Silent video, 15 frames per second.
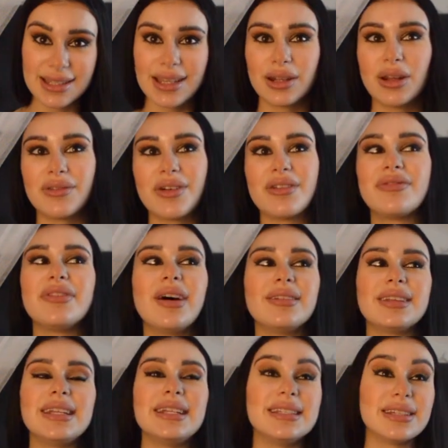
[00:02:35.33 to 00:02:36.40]
and if I felt
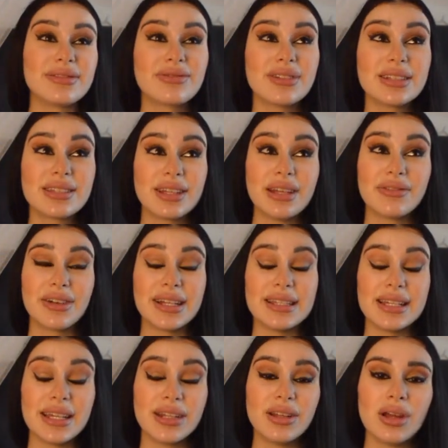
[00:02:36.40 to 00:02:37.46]
any different, and if I
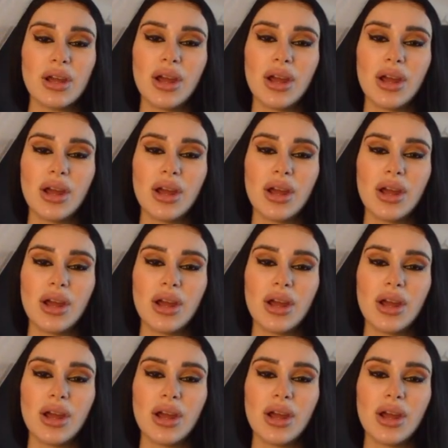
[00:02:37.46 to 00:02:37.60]
did,